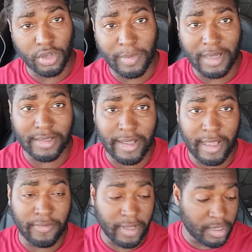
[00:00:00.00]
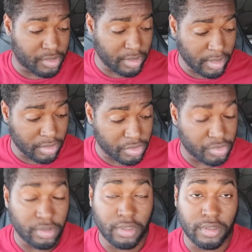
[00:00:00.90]
know about the aviation
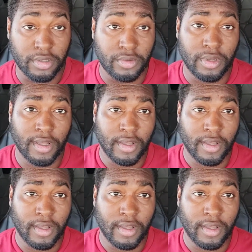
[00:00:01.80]
industry, you do.